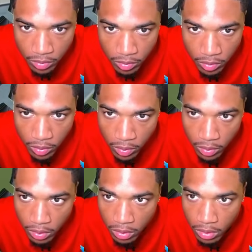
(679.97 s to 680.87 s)
With
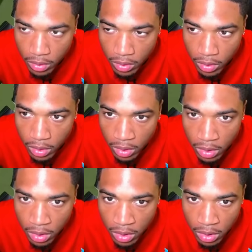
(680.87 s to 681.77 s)
time.
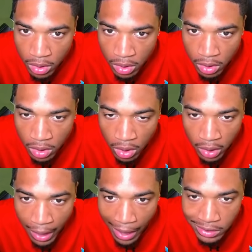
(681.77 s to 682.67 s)
Fires over the middle. Good
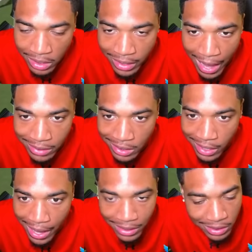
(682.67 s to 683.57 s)
catch, good catch, good
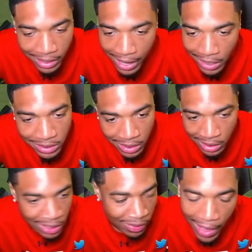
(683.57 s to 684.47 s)
catch, good catch.
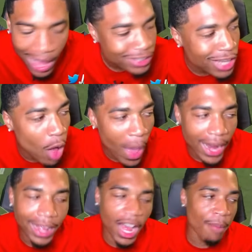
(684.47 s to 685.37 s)
There is no way
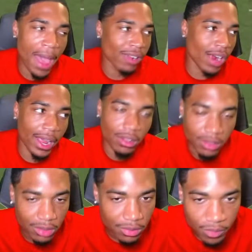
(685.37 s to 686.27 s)
they come back, right?
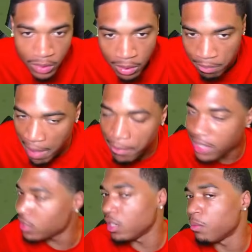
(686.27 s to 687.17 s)
Maybe
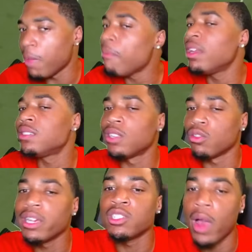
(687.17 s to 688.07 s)
this is the maybe this is the
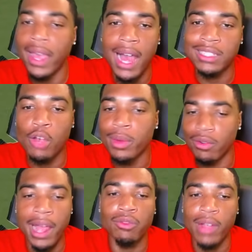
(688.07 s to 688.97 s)
reason why y'all told me to
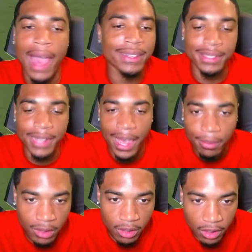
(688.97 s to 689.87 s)
react, react to this
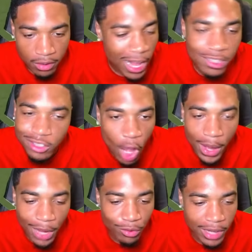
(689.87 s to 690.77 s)
game. There is no
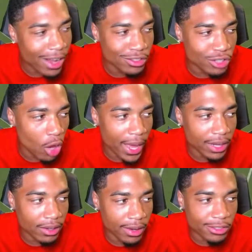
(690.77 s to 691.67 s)
way they there is no
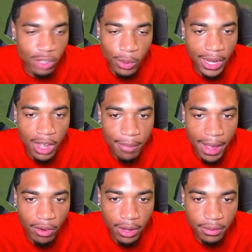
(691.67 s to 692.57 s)
way there is no way they come
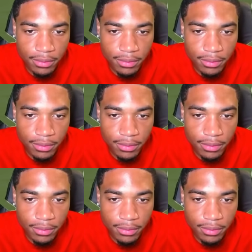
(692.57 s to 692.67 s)
back, right?